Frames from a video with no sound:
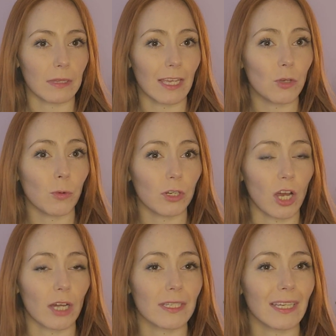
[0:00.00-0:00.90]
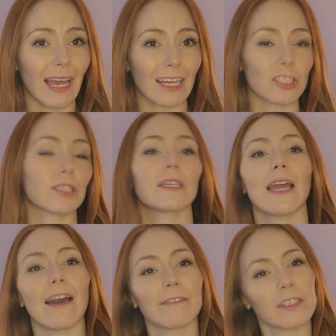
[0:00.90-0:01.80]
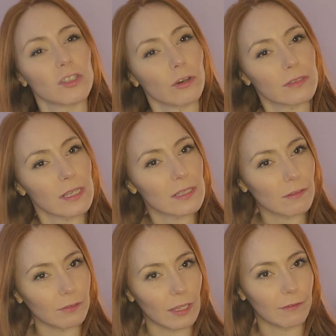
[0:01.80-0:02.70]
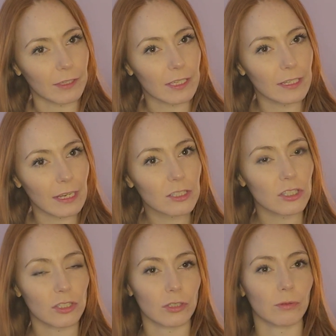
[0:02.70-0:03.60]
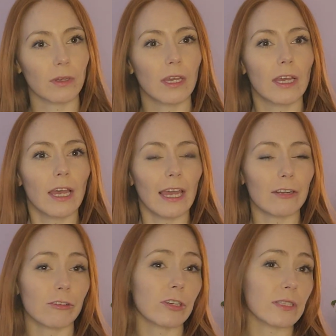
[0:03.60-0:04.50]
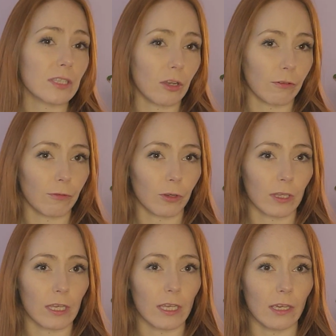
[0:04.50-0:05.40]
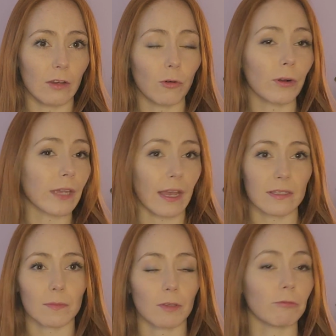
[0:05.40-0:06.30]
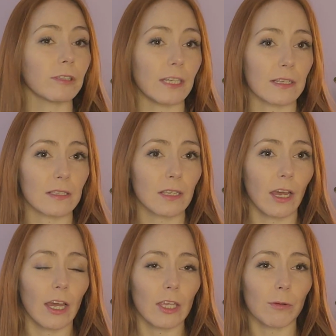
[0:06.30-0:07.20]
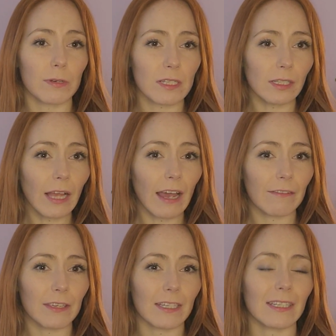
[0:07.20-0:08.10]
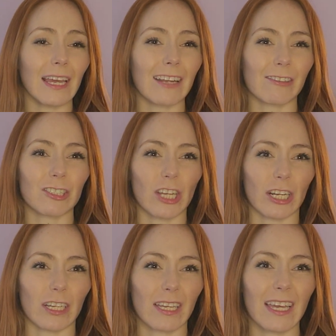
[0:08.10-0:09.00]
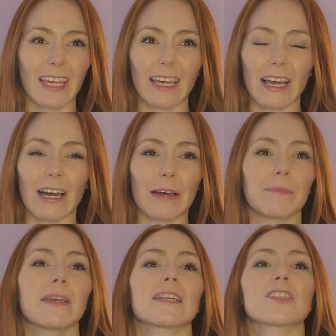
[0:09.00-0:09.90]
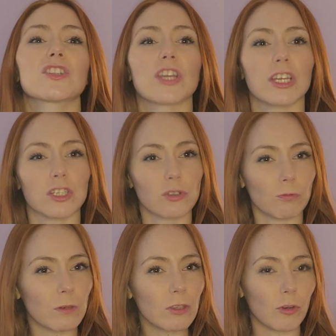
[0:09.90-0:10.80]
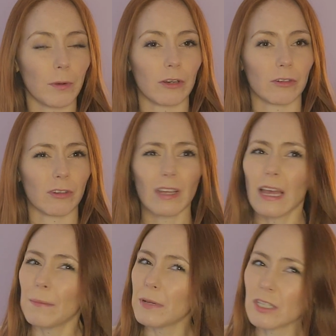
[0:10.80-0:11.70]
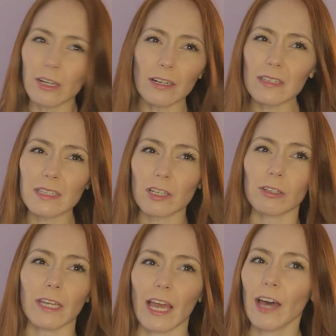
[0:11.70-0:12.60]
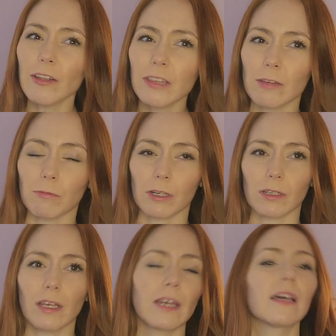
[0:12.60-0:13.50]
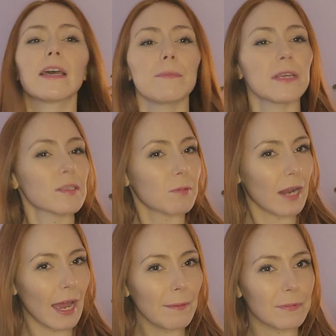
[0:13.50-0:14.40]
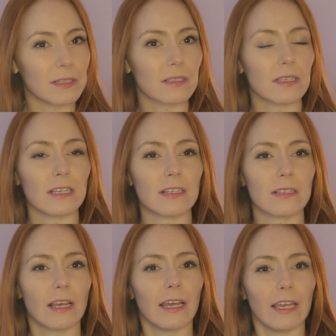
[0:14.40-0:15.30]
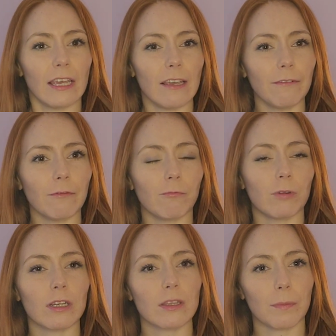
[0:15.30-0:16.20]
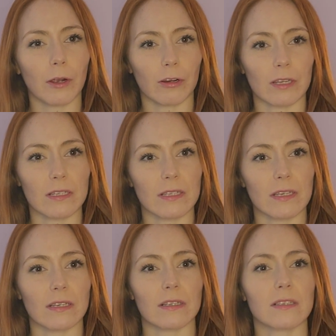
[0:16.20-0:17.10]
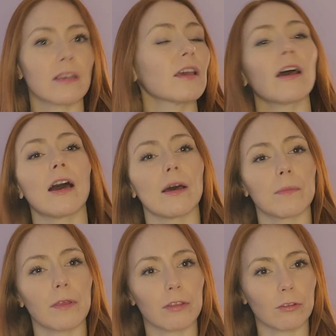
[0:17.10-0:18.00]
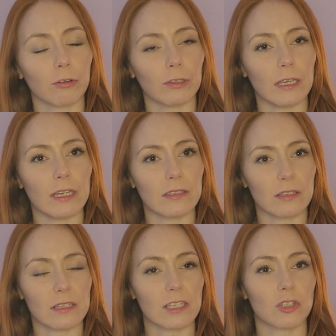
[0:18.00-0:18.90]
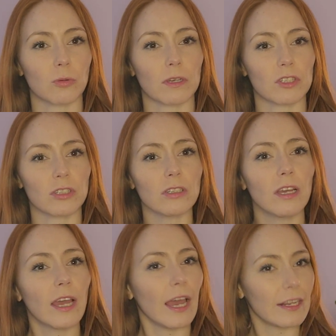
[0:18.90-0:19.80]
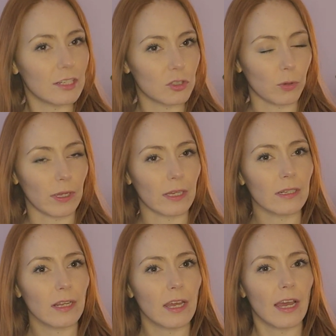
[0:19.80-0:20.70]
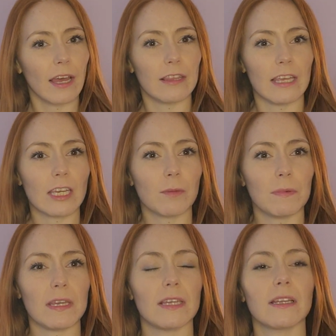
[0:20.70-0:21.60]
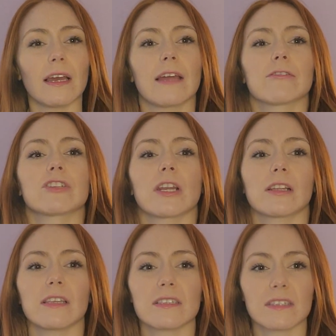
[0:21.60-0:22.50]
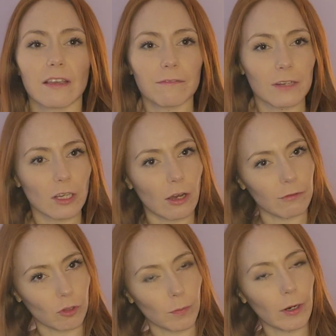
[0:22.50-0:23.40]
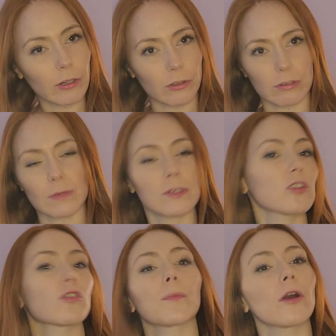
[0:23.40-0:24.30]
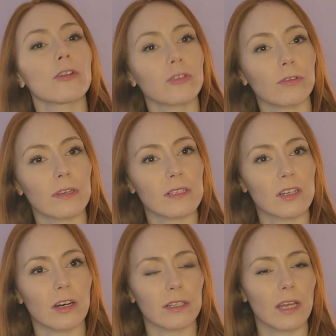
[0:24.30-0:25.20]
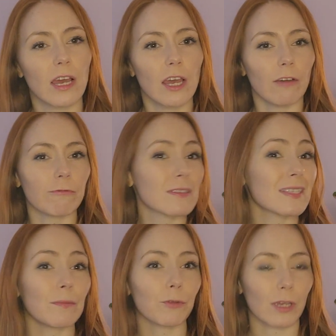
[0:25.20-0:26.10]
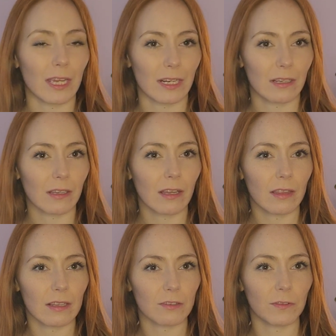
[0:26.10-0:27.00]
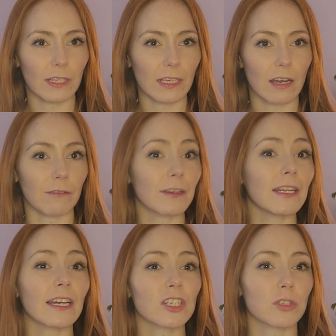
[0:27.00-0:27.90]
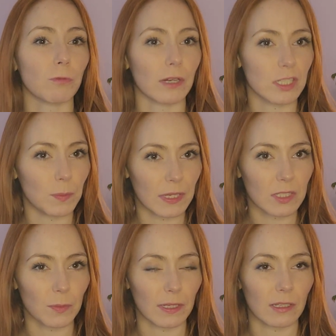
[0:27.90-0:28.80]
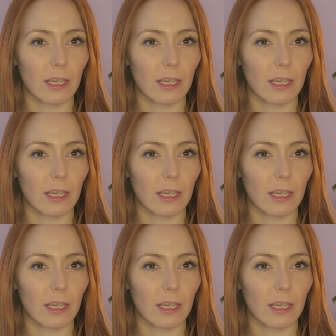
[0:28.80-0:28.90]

that you are not actually having a strong sense of love and connection to, and you're just there for the orgasm, the release, you are still having an energetic um, exchange with your partner, but it's not necessarily a healthy one. Because what happens is if one of the parties is um, thoroughly into the situation and enjoying it, they could be energetically siphoning off their partner, especially if their partner is not reciprocating this feeling of connection, wanting to be intimate.